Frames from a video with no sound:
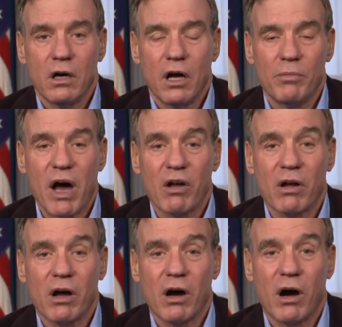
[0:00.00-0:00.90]
about
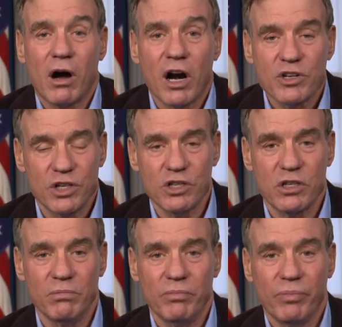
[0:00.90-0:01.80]
our
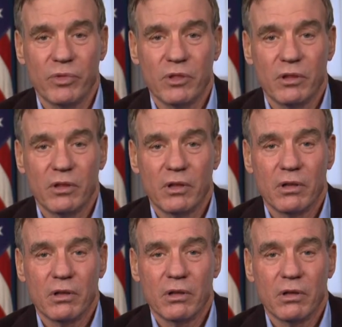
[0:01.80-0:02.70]
system
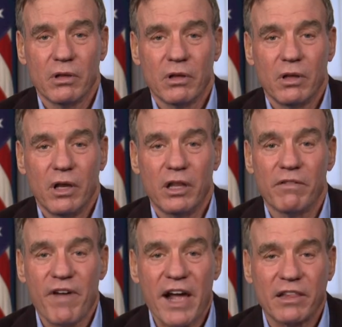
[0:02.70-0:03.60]
and the
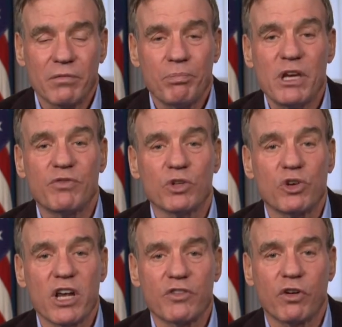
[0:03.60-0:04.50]
fact peaceful
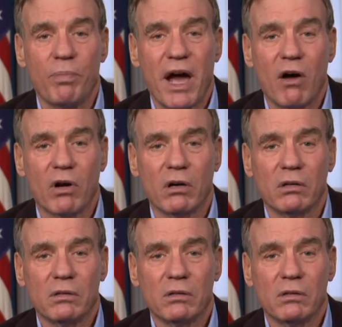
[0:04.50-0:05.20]
transfer of power